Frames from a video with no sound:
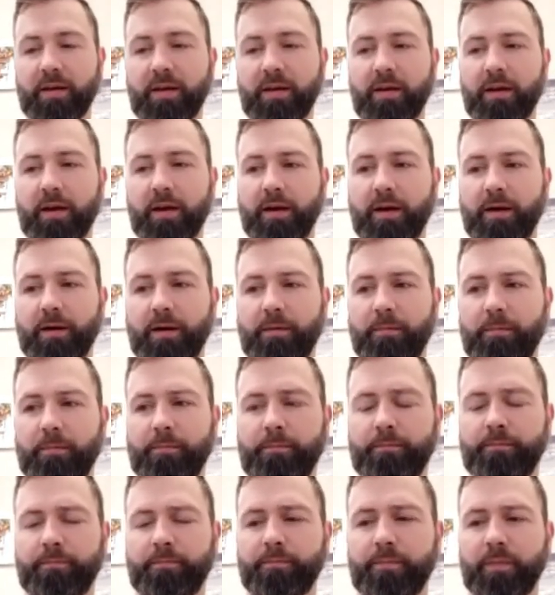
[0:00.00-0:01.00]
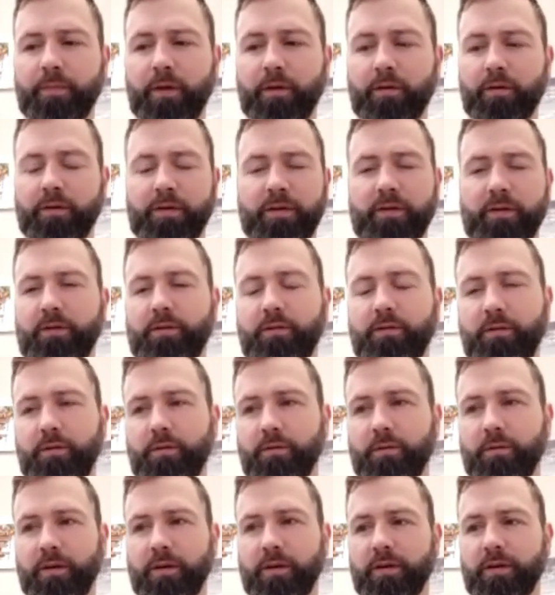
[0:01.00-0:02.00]
um you know you,
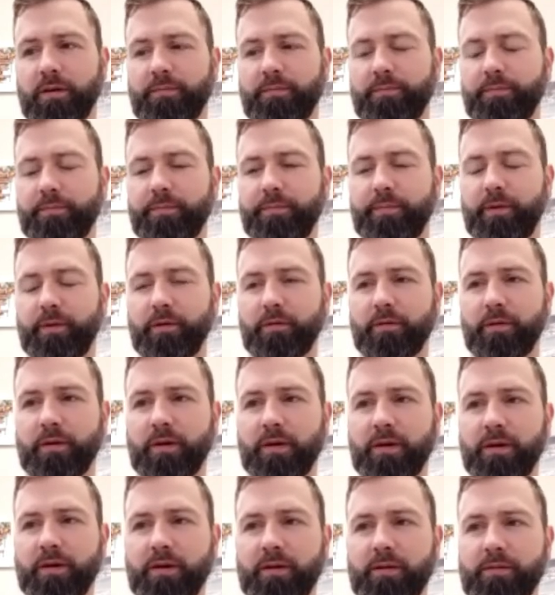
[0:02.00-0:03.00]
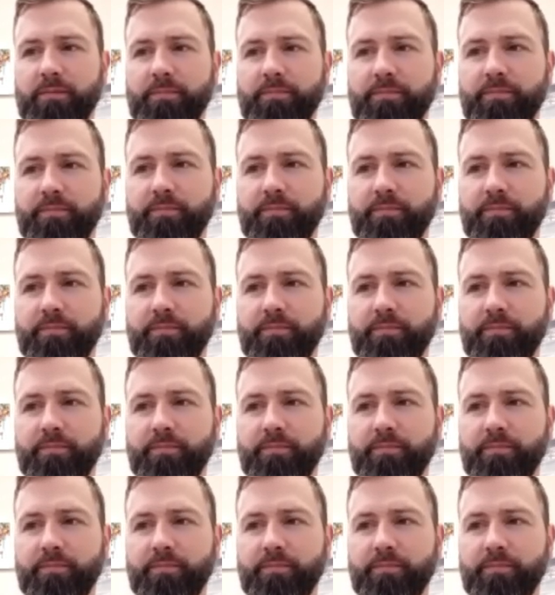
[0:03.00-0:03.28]
are in a you're in a,